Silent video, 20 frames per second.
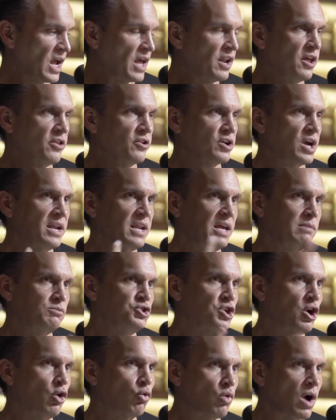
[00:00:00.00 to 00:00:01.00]
another guy
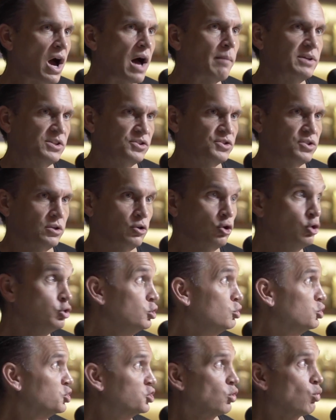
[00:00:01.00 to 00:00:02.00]
named Joe Robinson who
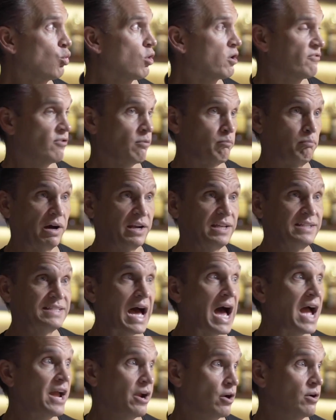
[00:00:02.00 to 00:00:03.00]
used to work for Buddy
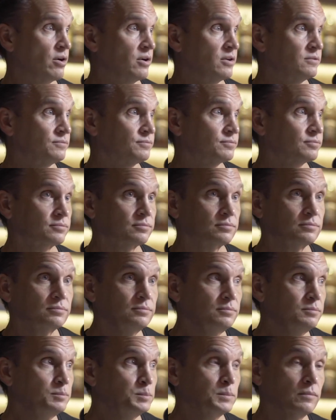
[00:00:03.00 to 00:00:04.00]
so Dyer. Wait, who, this
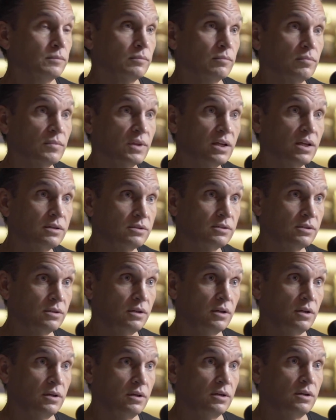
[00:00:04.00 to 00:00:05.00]
Billing this Billings
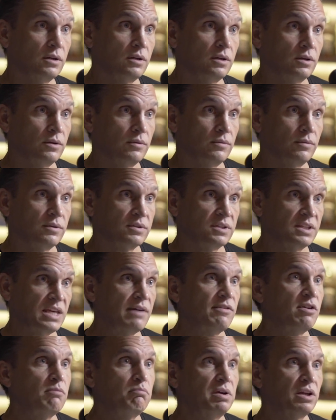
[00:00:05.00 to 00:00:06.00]
guy, what's his name? Kevin
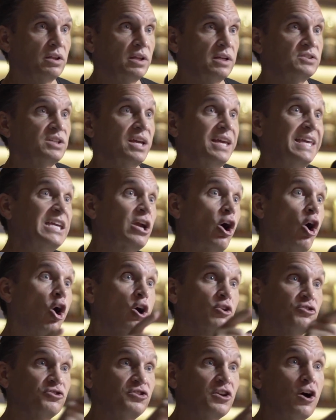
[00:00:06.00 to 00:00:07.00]
Billings. Kevin Billings. He
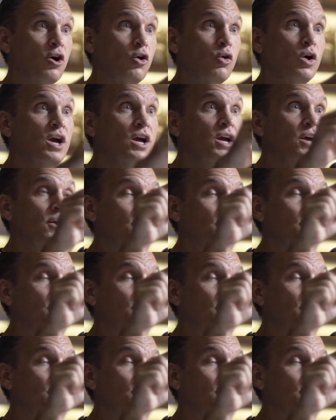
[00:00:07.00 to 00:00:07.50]
also he